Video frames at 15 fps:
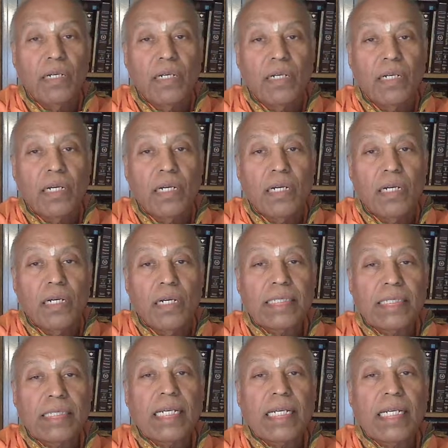in a
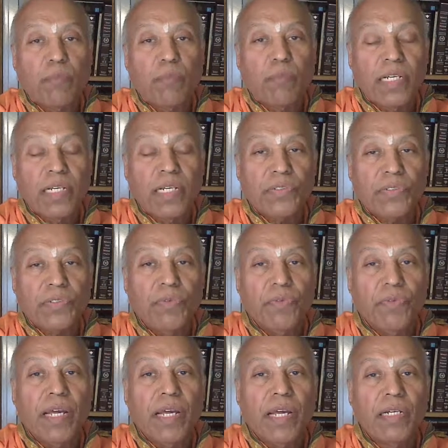sacred place where
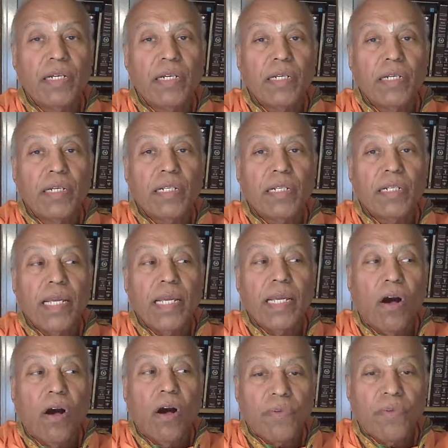the
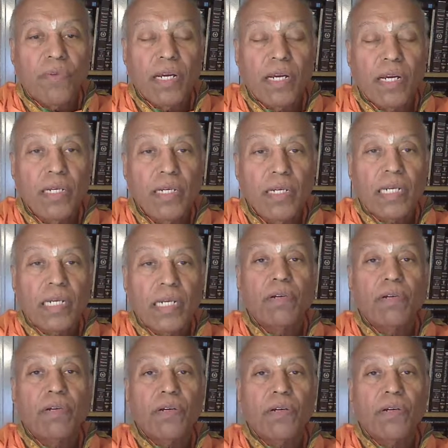offering given to
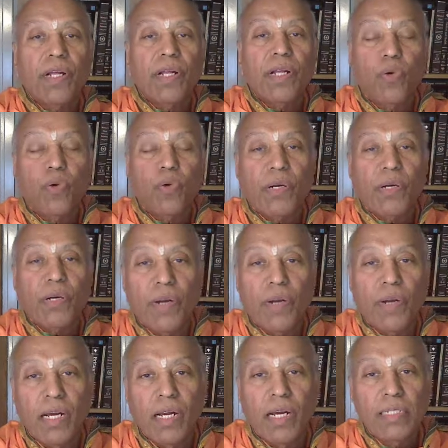the Homakunda
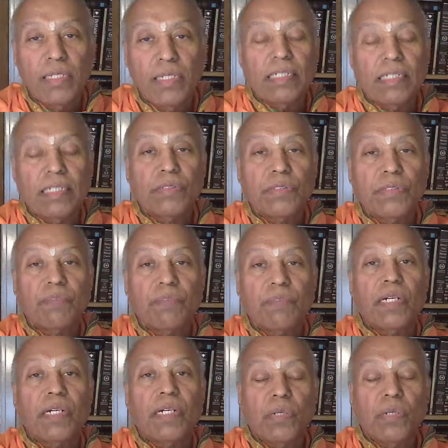is definitely
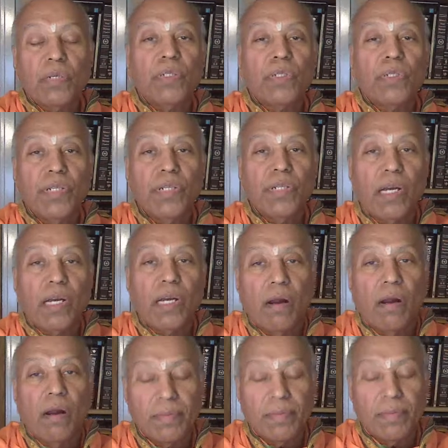going to the god.
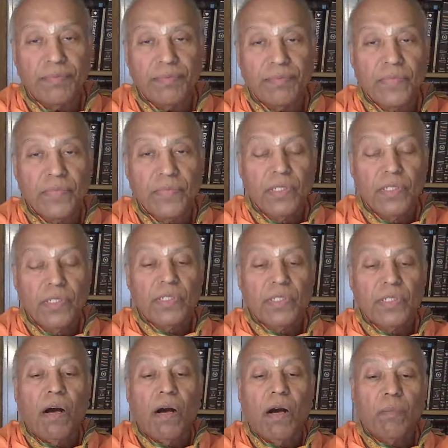They
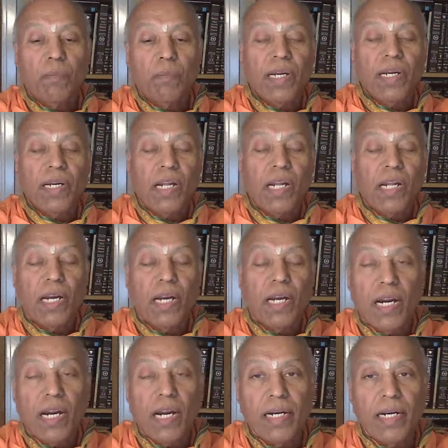all prayed Lord
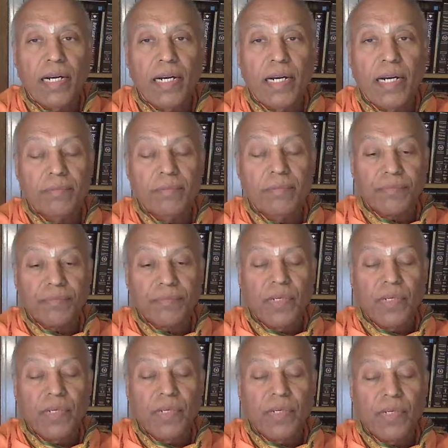Narayana
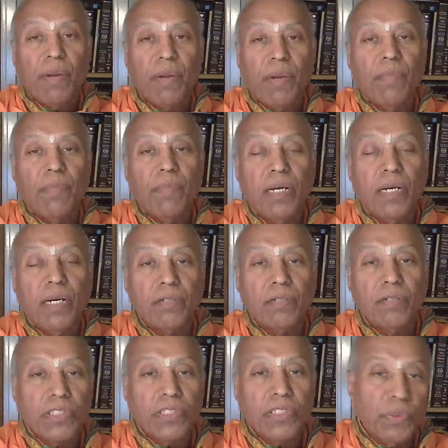and Brahma and
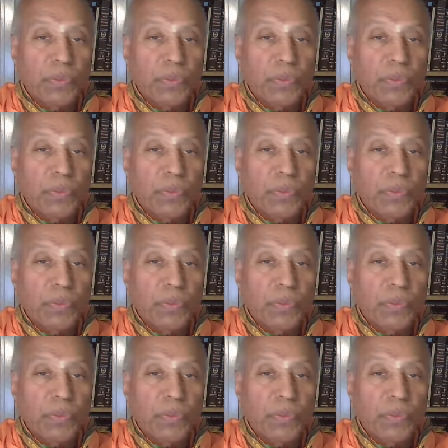Vishnu.